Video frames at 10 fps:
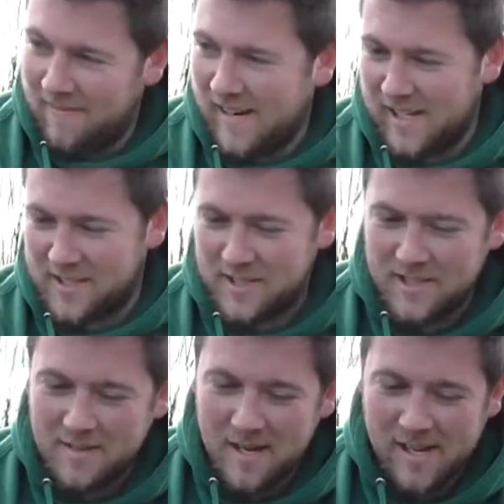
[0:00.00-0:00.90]
Really
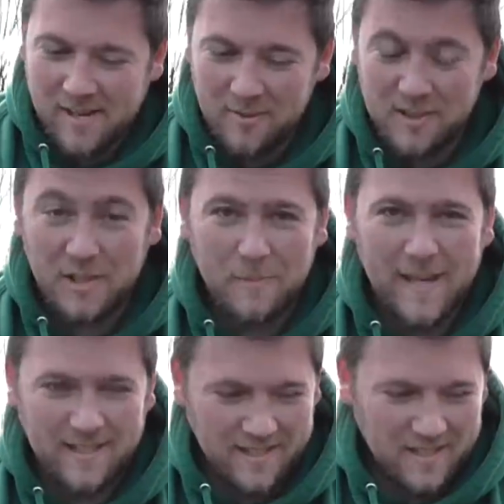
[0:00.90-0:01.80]
just was
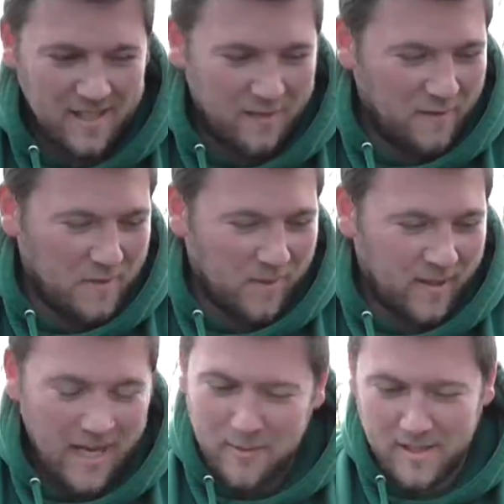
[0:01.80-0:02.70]
expecting a fish
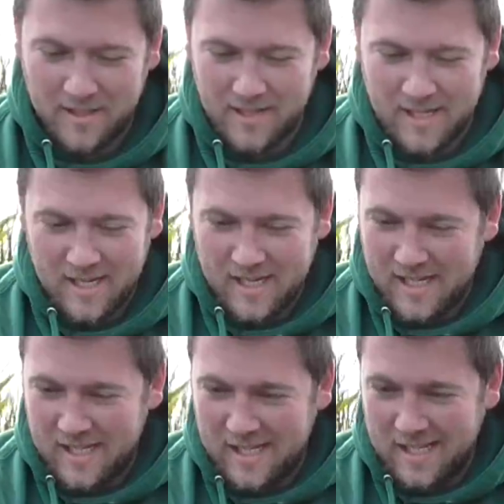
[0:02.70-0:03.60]
by now, and
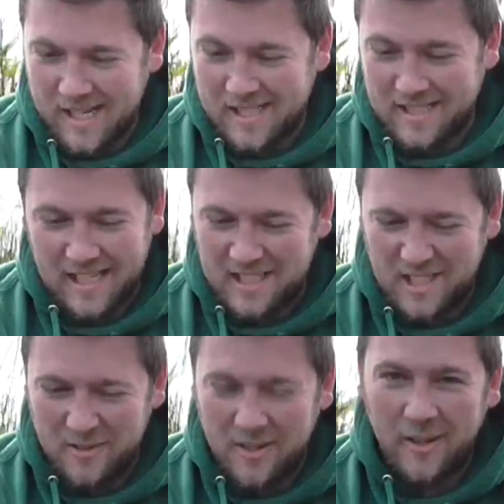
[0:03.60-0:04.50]

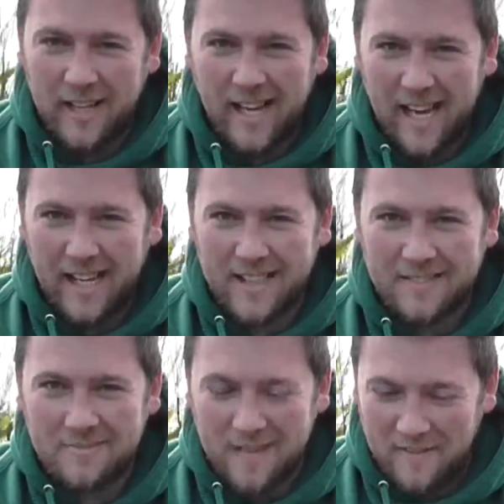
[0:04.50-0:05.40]
as you kind of get
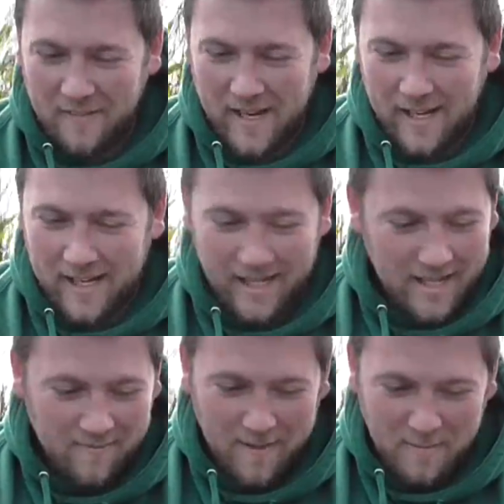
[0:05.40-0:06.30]
that feeling,
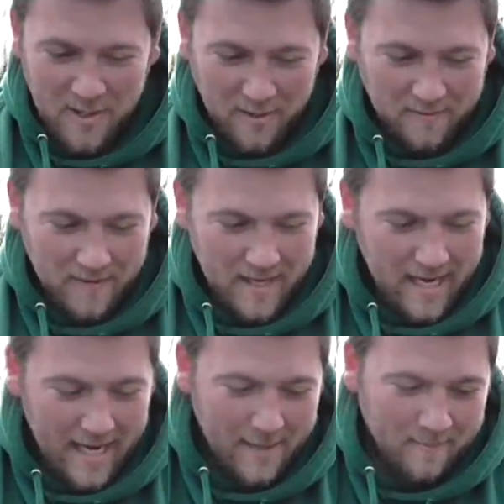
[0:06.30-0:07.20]
it ripped off.
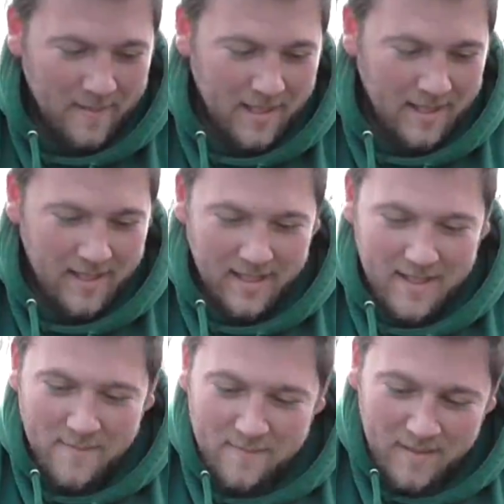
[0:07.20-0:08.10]
But
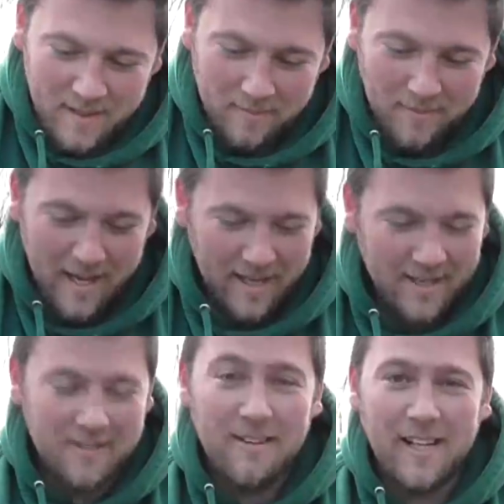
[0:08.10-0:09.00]
yeah,
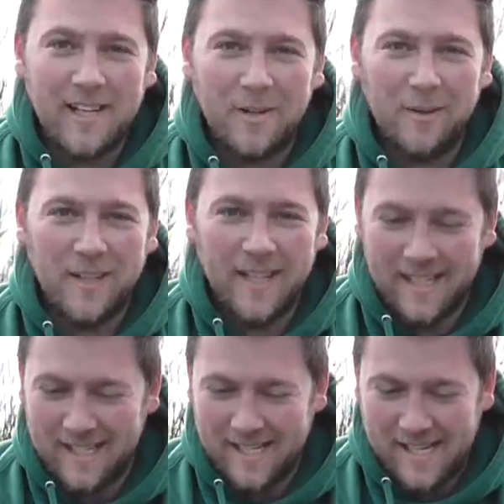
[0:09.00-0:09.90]
cracking comment.
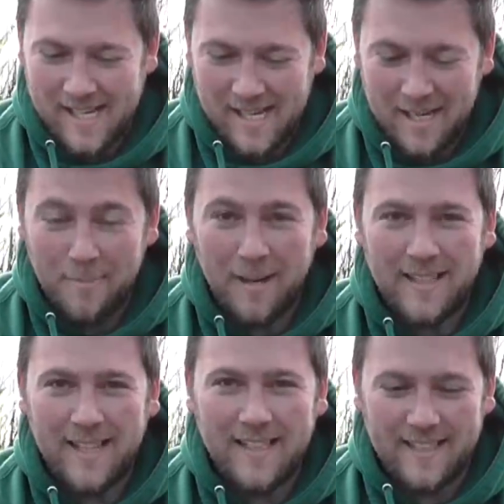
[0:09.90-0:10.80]
Back
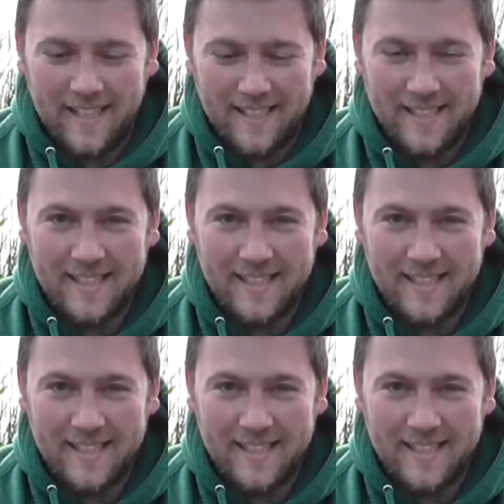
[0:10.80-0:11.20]
of landing it.